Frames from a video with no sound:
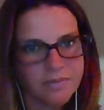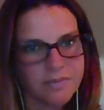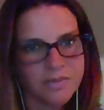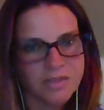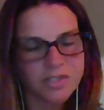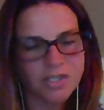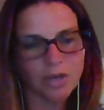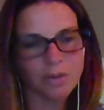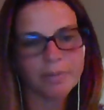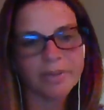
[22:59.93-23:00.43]

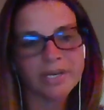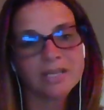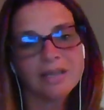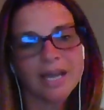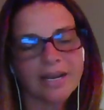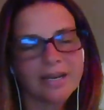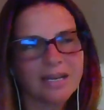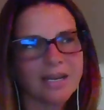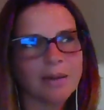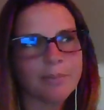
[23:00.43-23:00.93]
So, but
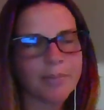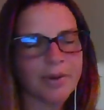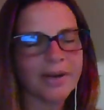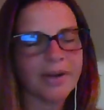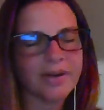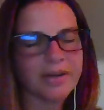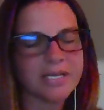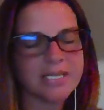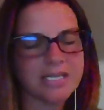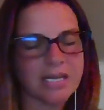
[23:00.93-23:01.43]
aligning on
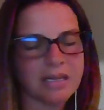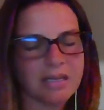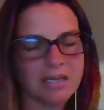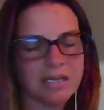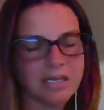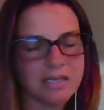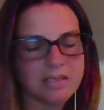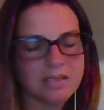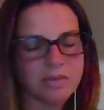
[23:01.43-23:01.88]
priorities, I think, is